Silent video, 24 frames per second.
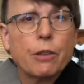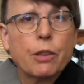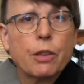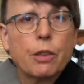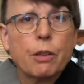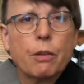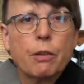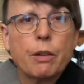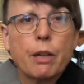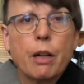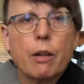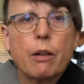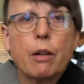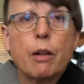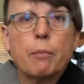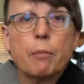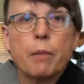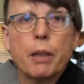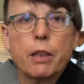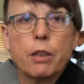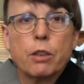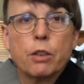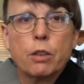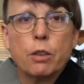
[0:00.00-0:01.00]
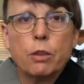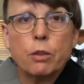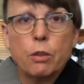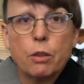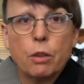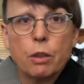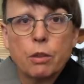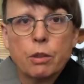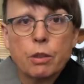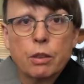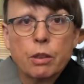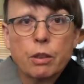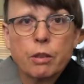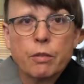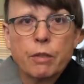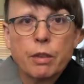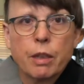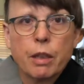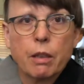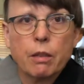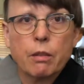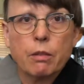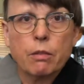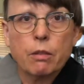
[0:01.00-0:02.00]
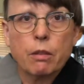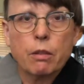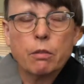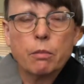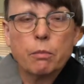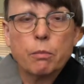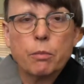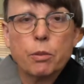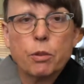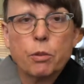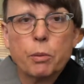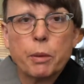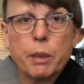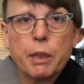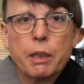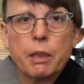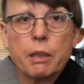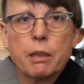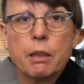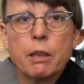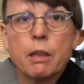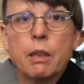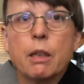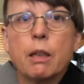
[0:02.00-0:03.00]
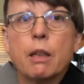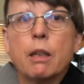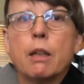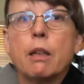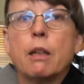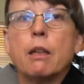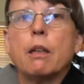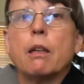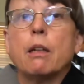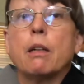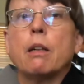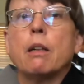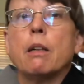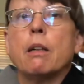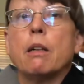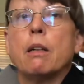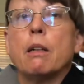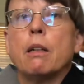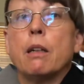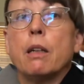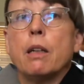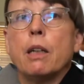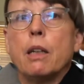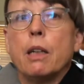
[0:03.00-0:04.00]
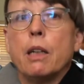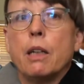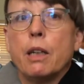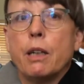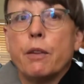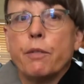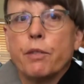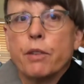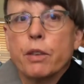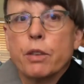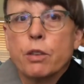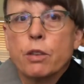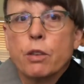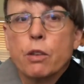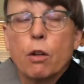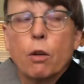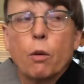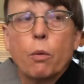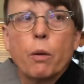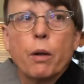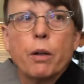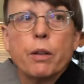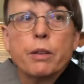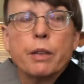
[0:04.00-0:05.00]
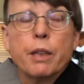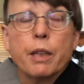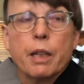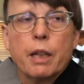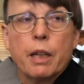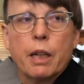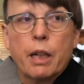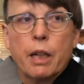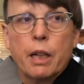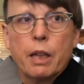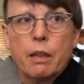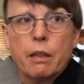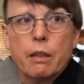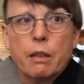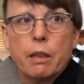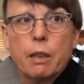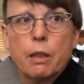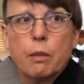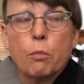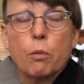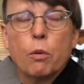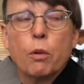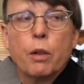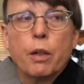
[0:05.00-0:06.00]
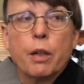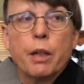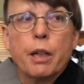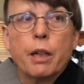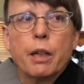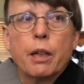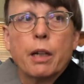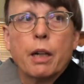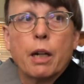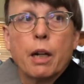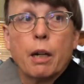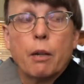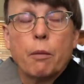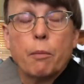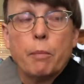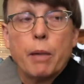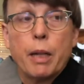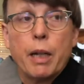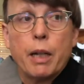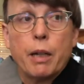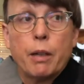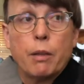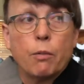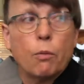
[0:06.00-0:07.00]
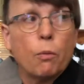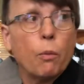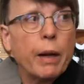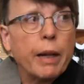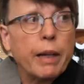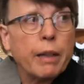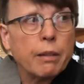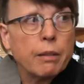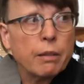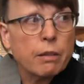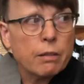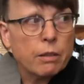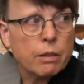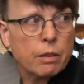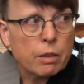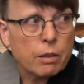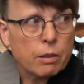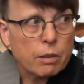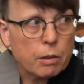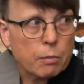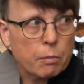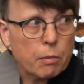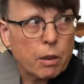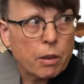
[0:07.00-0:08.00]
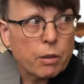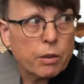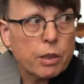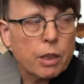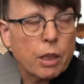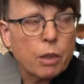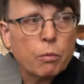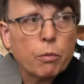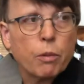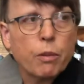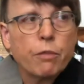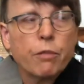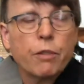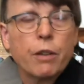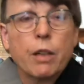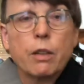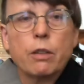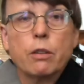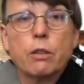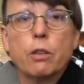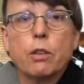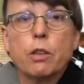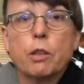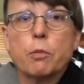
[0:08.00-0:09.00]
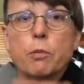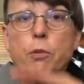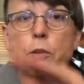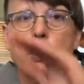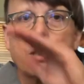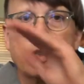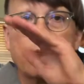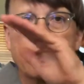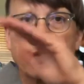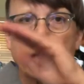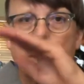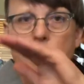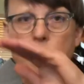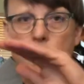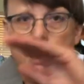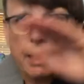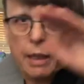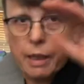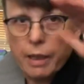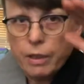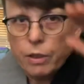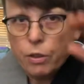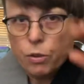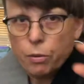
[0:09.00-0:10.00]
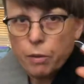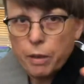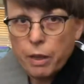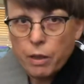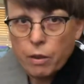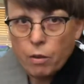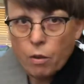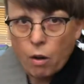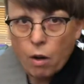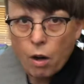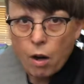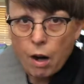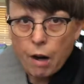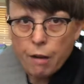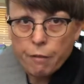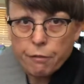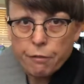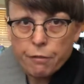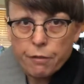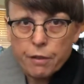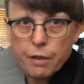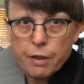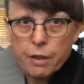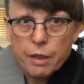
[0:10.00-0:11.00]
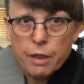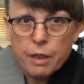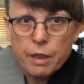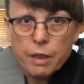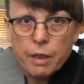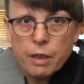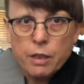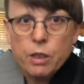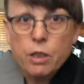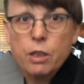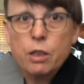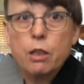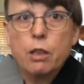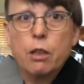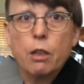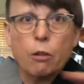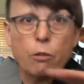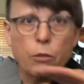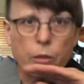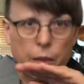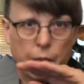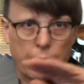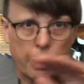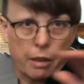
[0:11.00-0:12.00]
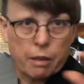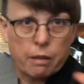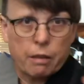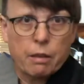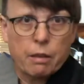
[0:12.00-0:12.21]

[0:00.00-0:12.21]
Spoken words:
So now I'm like 2 doses of Tylenol in between. If things go well in the night, in the morning, I may wait until tomorrow and take one final dose, but you just kind of titrate off slowly.